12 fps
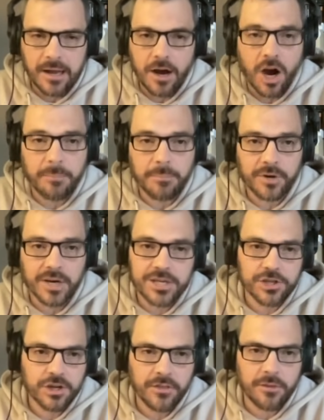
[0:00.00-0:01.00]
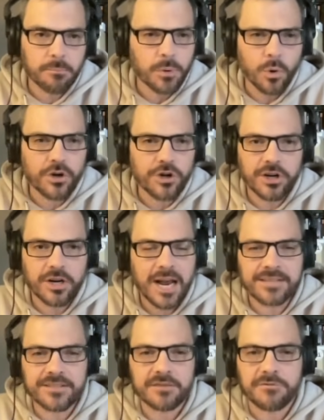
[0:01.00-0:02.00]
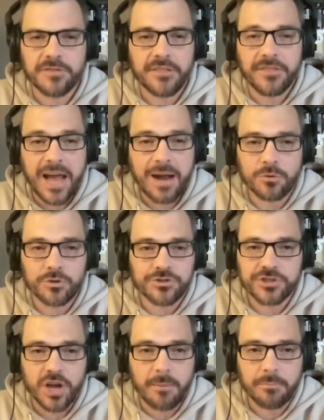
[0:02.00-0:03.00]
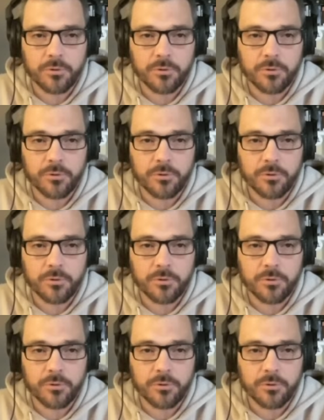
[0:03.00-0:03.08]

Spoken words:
operation on the border, as if that will stop